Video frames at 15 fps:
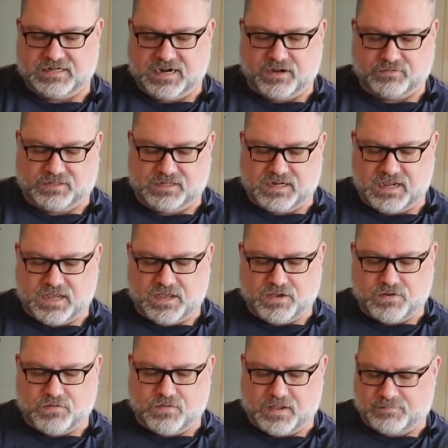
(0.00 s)
Now, you
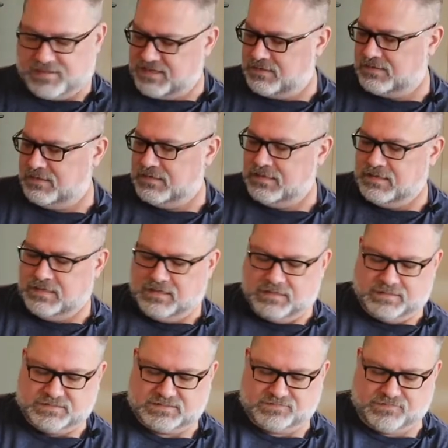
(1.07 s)
know, I mean,
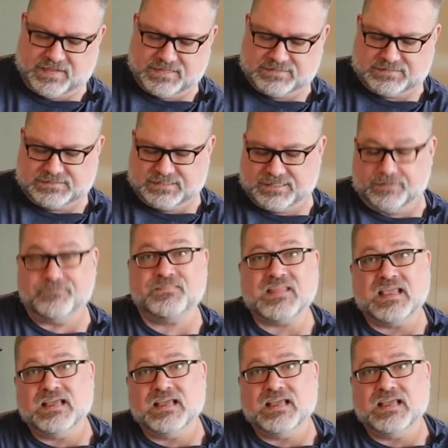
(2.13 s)
let's face it,